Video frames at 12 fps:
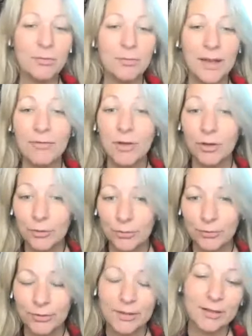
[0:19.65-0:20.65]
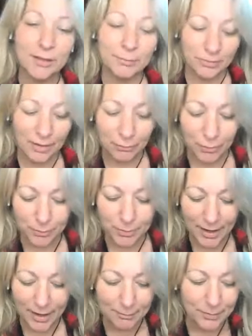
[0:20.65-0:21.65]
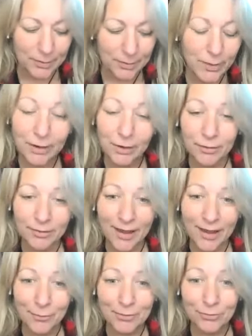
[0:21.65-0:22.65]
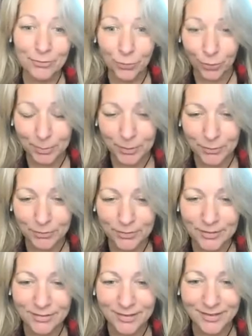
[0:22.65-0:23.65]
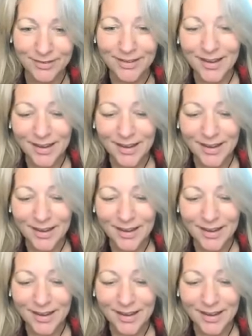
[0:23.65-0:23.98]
We have a lunar eclipse that will be happening. We are now in Scorpio season,